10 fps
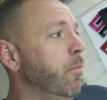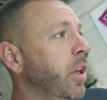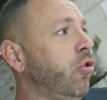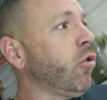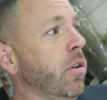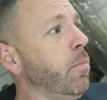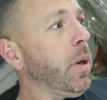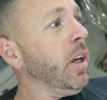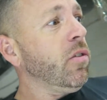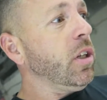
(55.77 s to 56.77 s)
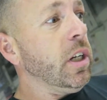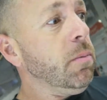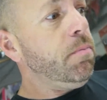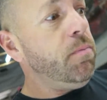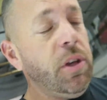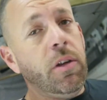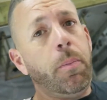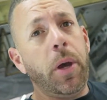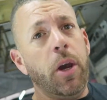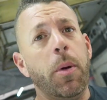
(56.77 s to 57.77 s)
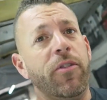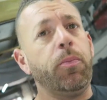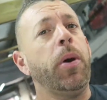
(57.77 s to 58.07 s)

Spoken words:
He shouldn't have basically, whoever's